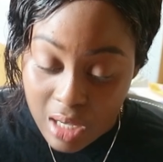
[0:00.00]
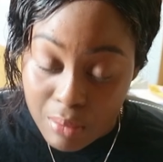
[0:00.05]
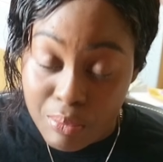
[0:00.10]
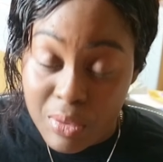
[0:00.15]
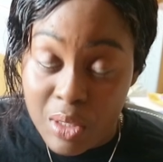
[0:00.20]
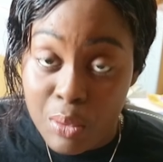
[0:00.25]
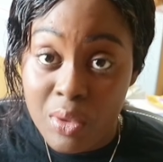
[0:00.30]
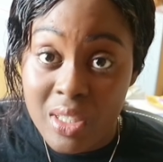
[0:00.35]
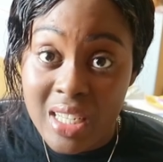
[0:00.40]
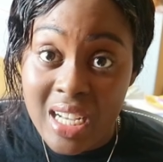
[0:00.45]

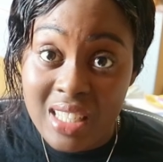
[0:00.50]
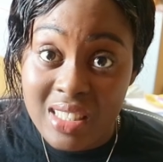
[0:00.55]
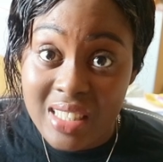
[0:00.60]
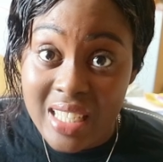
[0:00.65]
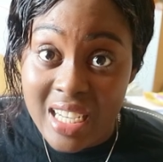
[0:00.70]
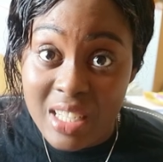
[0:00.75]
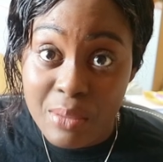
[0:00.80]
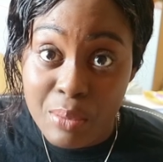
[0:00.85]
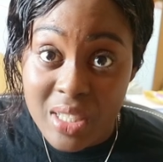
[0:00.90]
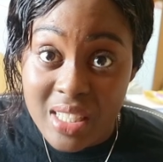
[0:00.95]
People that are
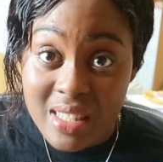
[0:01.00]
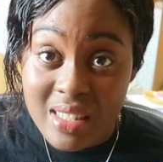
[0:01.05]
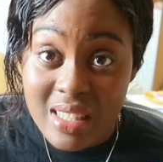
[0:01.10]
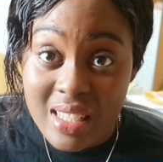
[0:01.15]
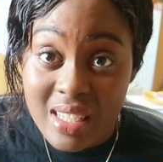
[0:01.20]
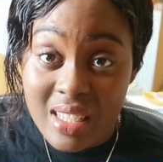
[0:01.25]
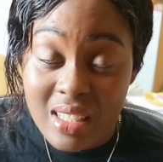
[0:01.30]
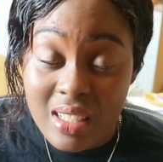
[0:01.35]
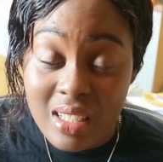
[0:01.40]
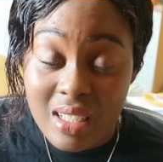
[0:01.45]

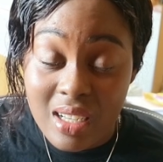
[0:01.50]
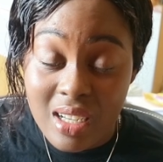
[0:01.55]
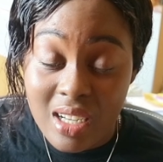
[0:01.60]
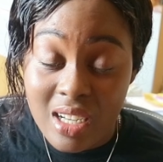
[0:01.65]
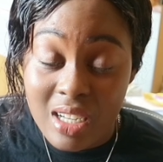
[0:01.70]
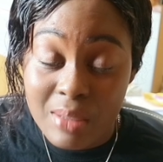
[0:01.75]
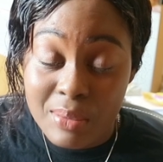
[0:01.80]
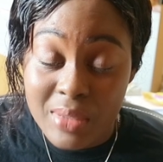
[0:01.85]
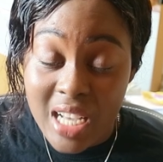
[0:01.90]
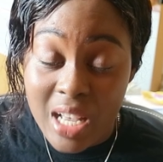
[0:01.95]

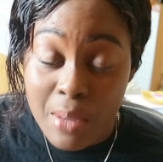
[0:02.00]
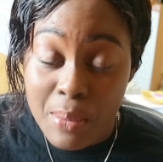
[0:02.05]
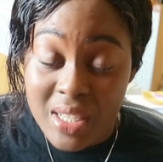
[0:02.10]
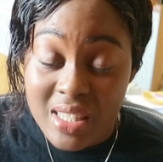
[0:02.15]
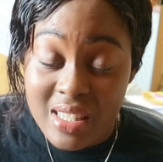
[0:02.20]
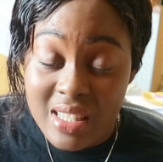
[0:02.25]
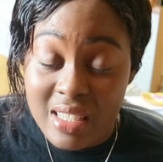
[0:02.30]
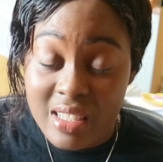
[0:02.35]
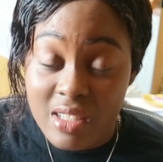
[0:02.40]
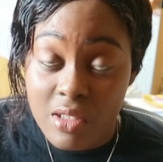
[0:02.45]

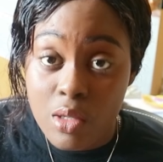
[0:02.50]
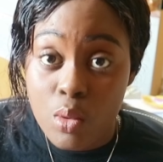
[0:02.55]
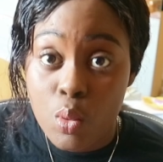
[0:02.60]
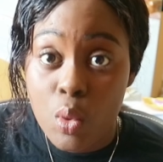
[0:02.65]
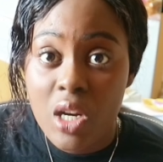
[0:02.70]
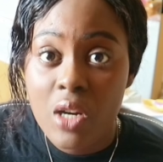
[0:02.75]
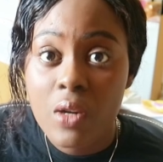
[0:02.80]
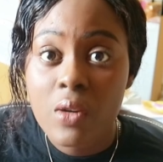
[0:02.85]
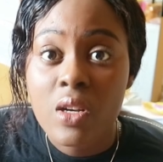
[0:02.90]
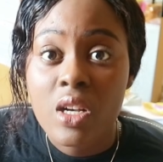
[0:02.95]
diabetic as
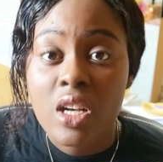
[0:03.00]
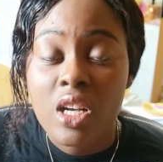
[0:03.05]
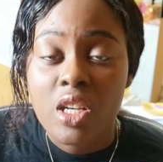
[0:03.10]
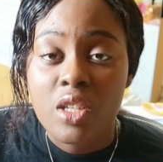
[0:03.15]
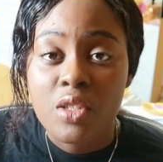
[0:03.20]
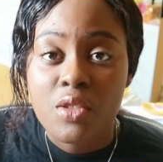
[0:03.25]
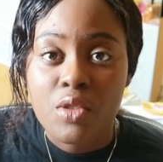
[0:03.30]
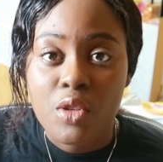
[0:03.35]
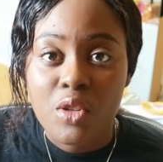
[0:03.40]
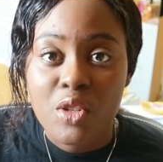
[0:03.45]
well,
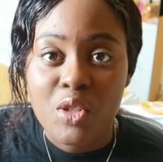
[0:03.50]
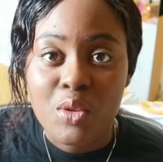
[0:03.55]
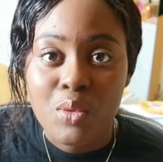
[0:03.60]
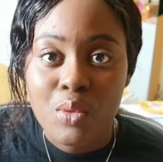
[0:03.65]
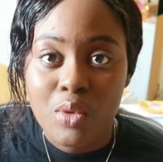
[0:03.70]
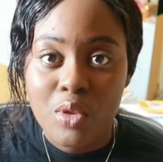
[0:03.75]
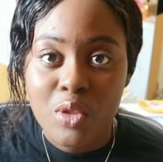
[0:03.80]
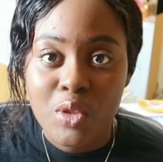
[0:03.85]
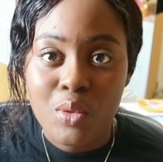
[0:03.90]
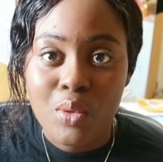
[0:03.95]
so
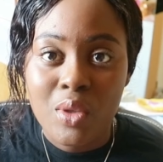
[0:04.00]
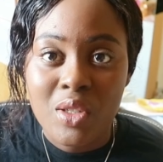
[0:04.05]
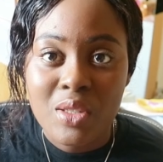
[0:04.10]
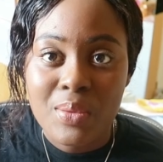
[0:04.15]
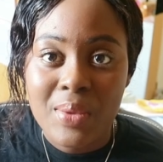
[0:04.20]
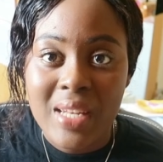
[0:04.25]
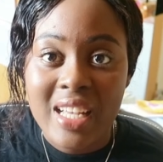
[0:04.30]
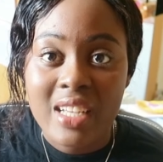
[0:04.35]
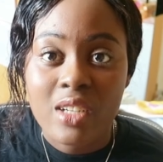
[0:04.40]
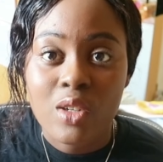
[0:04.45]
you want to
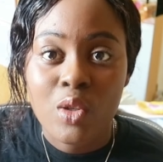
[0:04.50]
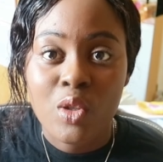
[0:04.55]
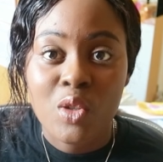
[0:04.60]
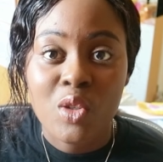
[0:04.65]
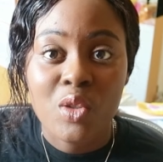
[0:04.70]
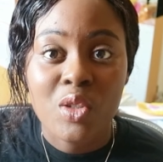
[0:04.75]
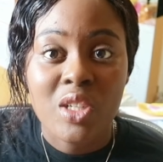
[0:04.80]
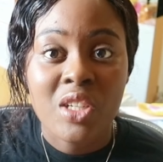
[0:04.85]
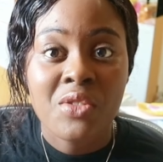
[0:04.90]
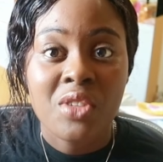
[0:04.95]
be like,
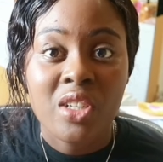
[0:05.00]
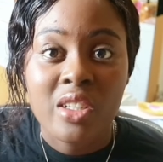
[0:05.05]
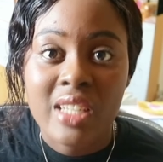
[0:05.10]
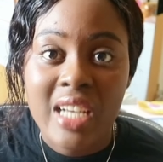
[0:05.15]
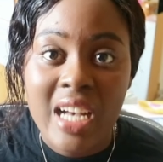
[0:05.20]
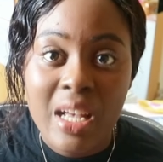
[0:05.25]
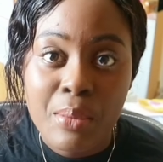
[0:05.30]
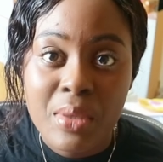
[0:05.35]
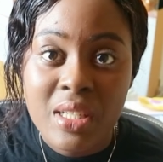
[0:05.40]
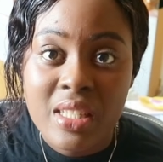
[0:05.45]
oh, if you're
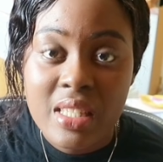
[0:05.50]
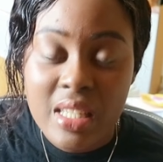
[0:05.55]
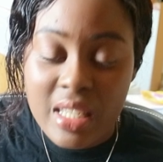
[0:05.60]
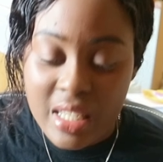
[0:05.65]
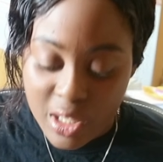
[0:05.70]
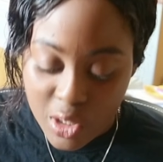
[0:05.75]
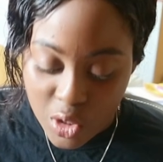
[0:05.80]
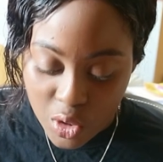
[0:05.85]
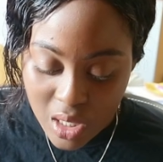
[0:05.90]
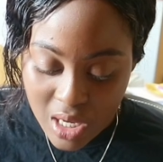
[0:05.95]

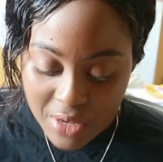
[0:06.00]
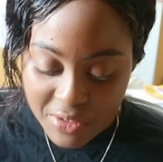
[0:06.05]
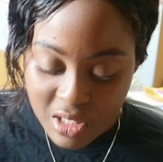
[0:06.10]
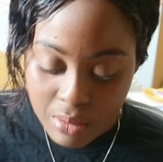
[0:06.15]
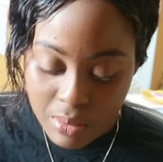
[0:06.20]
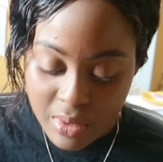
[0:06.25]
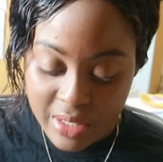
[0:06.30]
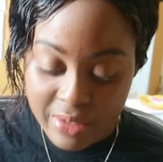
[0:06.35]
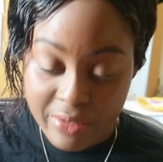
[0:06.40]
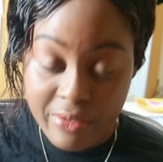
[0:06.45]
diabetic, you have to
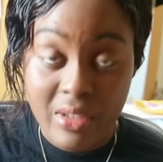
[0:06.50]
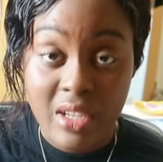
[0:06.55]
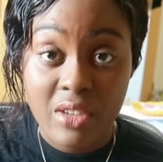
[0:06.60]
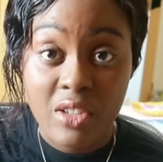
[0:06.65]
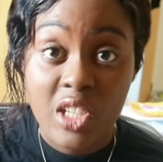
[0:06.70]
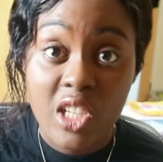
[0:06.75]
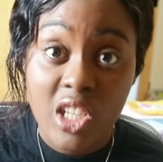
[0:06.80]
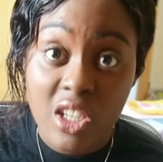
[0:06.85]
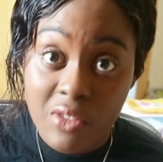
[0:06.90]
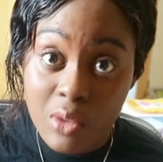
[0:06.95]
be very
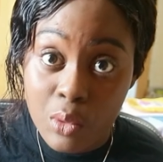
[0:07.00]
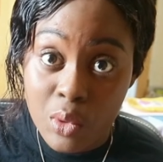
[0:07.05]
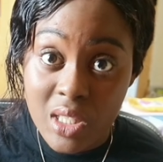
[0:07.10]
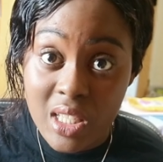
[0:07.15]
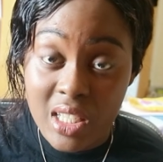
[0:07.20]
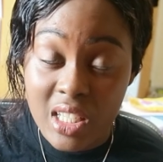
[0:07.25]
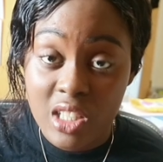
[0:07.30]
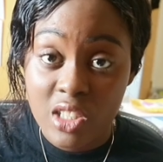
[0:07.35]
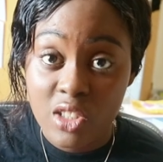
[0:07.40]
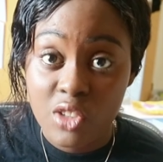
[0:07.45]
careful
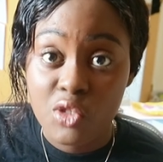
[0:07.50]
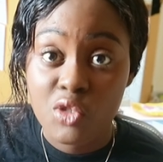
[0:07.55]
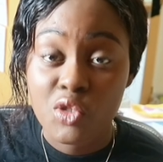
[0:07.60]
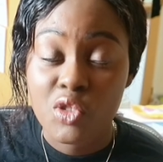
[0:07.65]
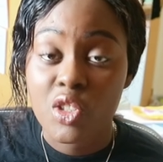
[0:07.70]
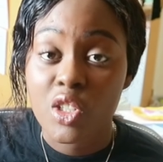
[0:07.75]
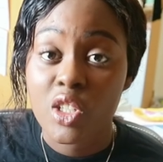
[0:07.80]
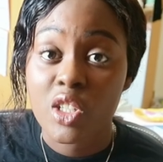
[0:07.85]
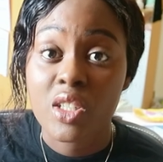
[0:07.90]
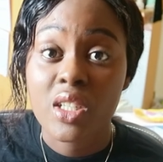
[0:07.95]
taking this
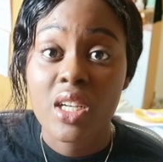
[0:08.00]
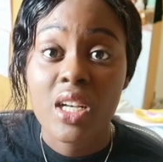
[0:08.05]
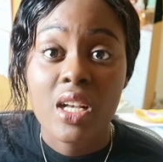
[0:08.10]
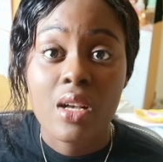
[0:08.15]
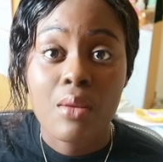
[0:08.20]
drug.